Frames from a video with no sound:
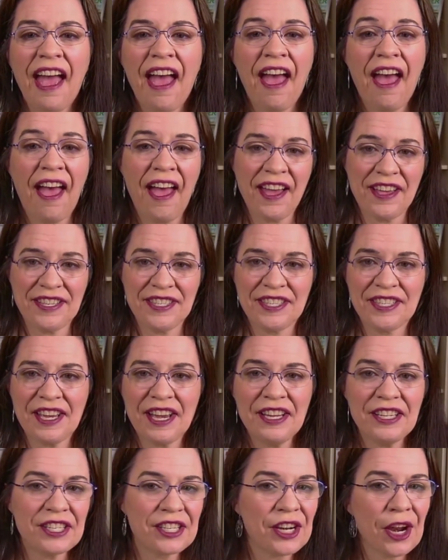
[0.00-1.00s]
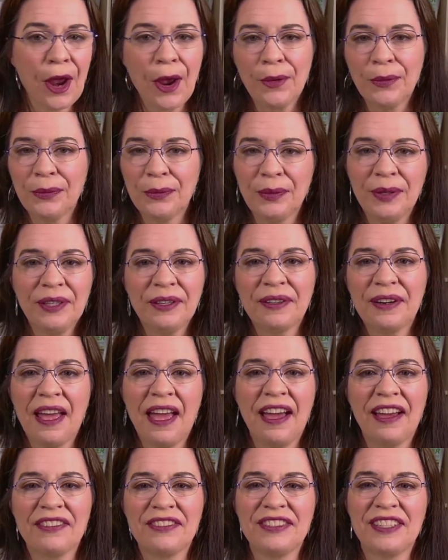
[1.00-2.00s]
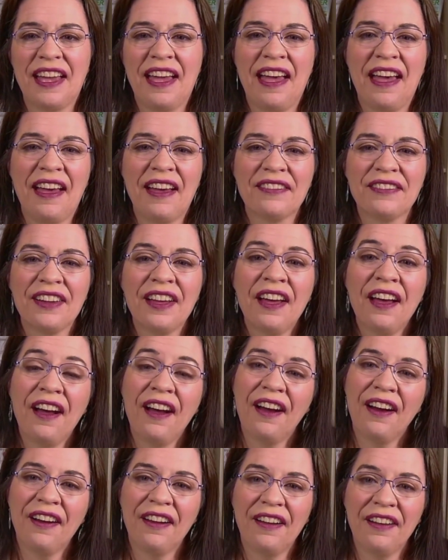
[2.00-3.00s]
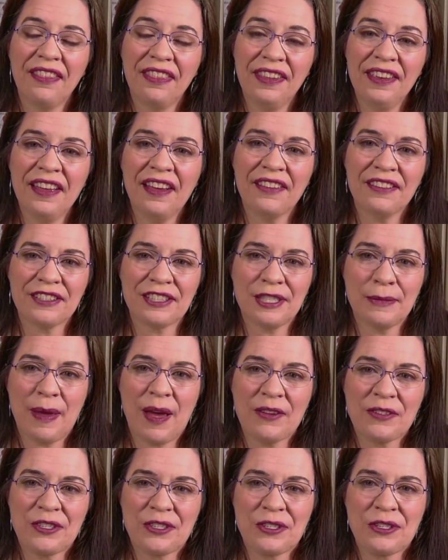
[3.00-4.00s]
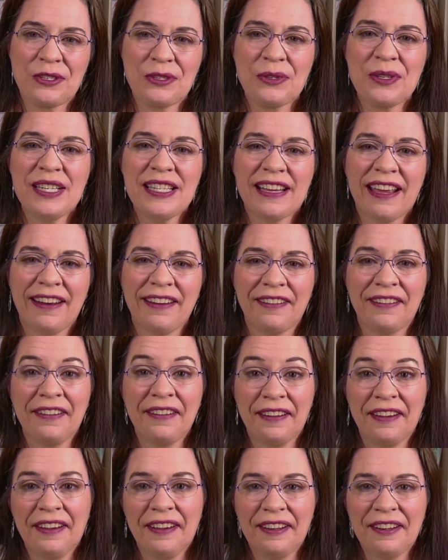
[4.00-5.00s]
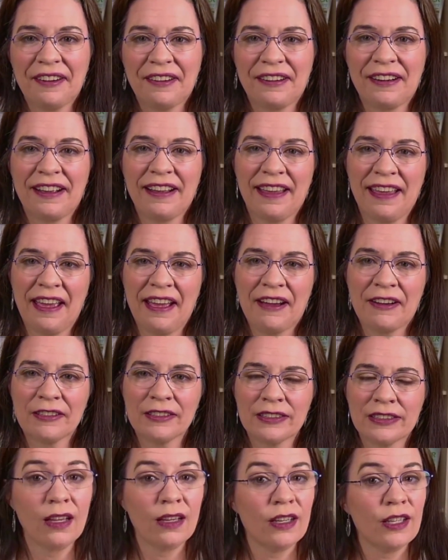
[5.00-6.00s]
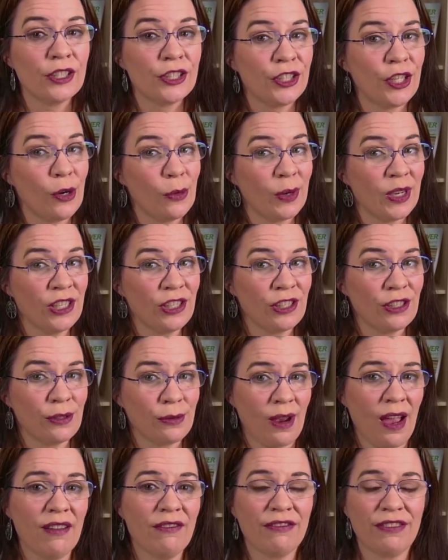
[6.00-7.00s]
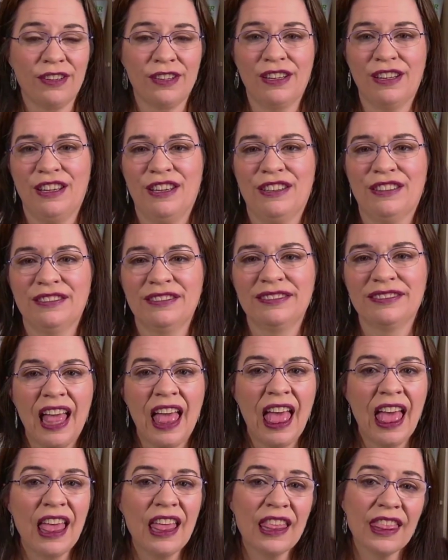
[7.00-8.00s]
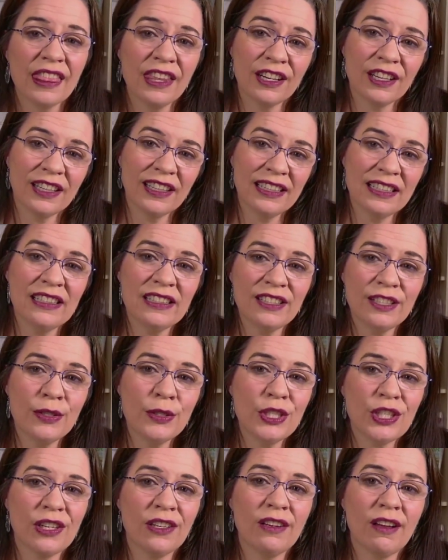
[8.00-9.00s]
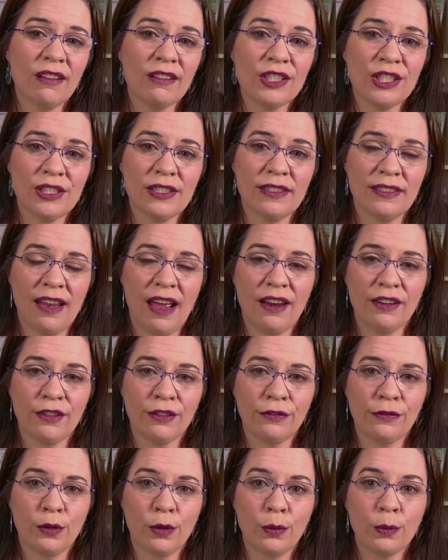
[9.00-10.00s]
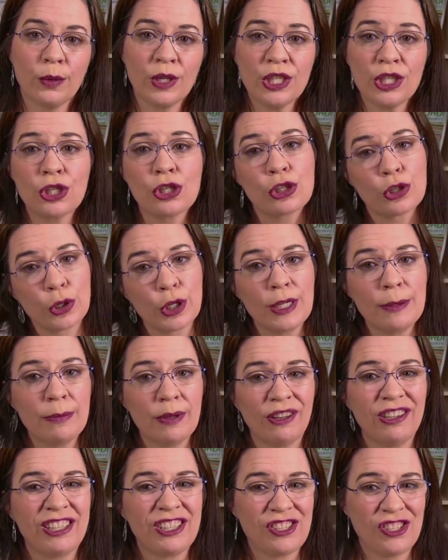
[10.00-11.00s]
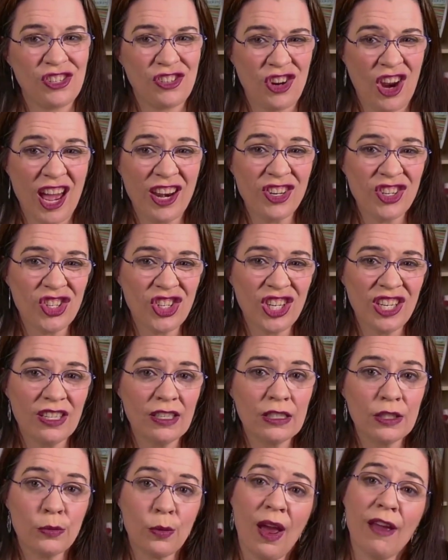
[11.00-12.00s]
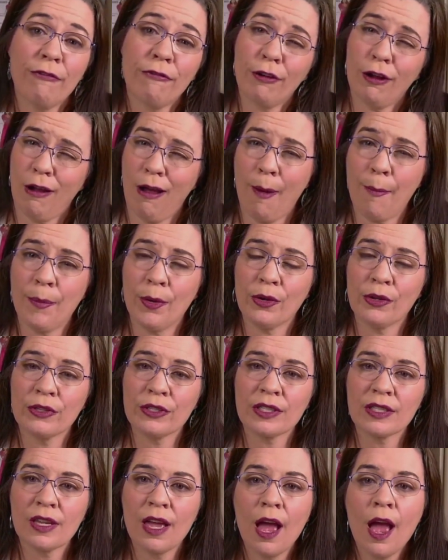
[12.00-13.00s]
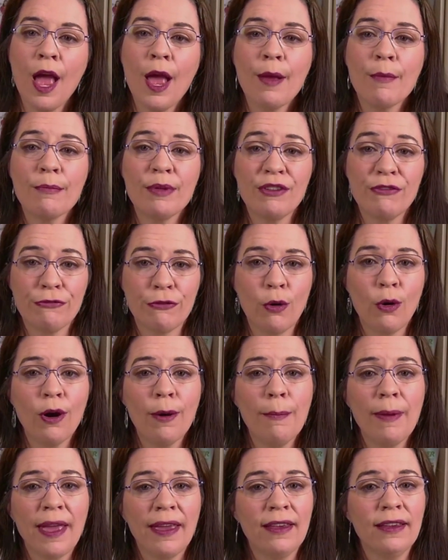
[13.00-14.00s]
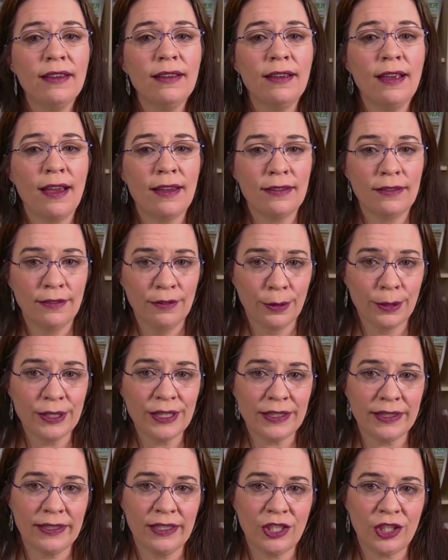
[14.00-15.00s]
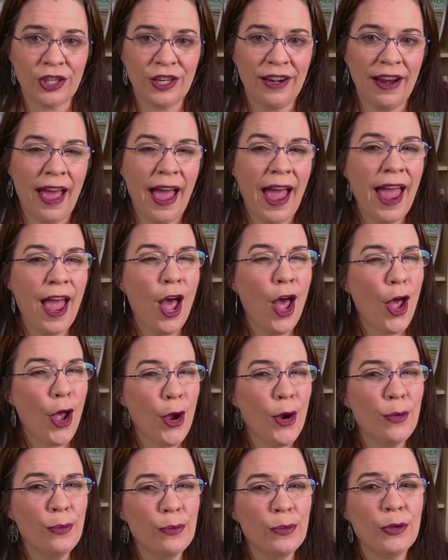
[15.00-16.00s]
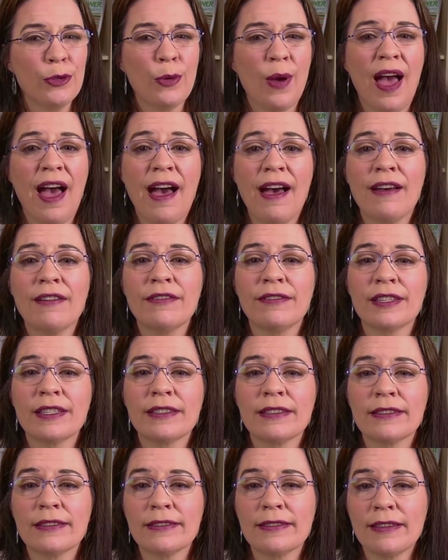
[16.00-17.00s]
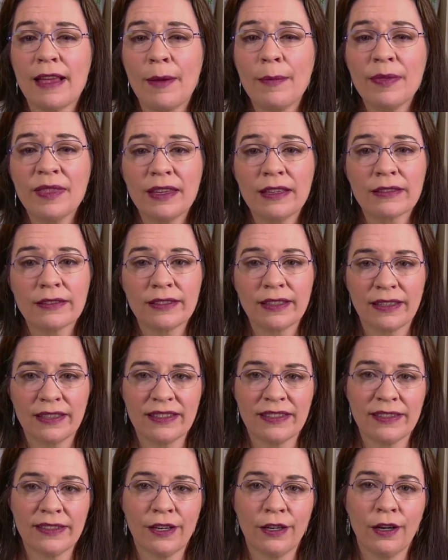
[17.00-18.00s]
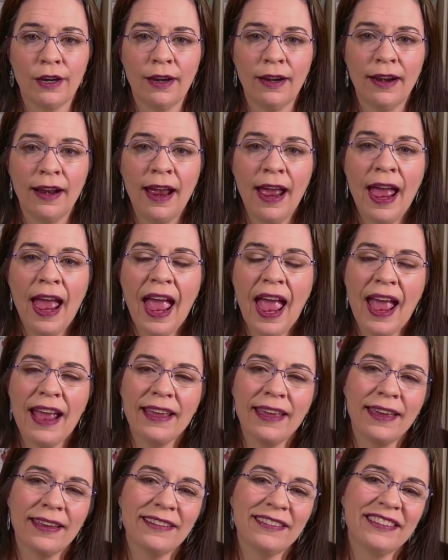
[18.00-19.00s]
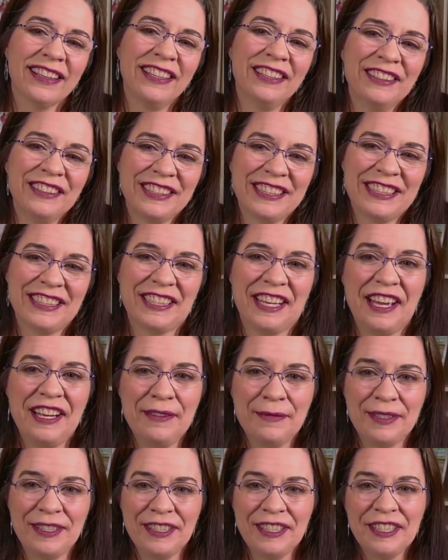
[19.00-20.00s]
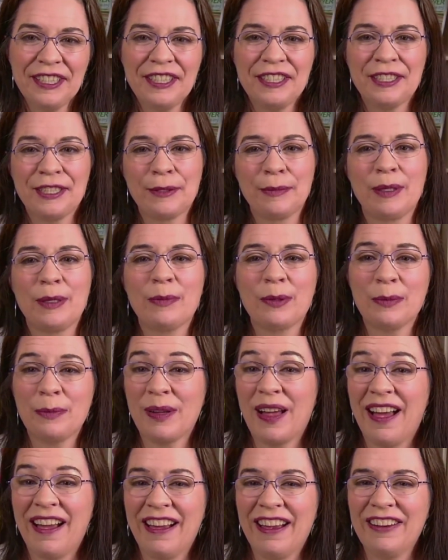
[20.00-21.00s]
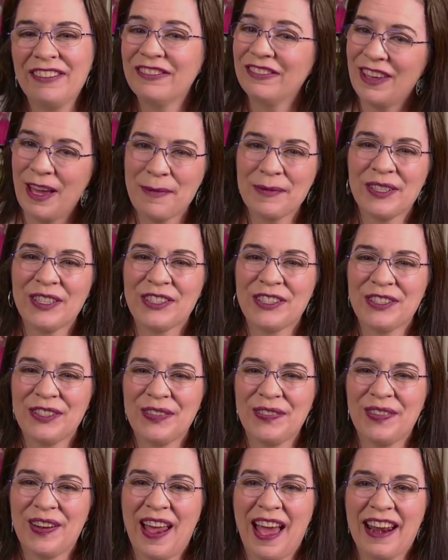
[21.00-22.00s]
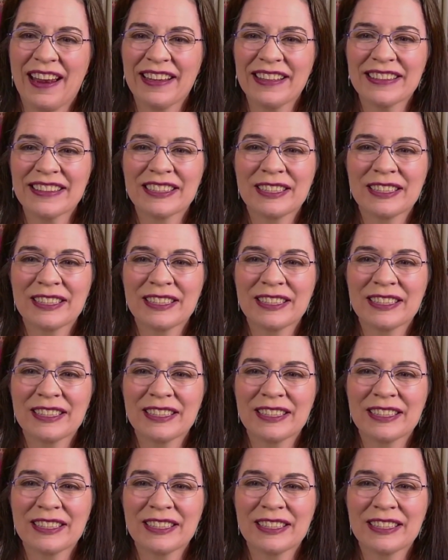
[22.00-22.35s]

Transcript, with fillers: As such, we don't have to have our, the other spouse's tree data in our account. So which is right for you? There is no genealogy standard for which tree building strategy is right for couples. Before making your decision, I hope you have some things to consider and get a little insight into the people behind Family History Fanatics.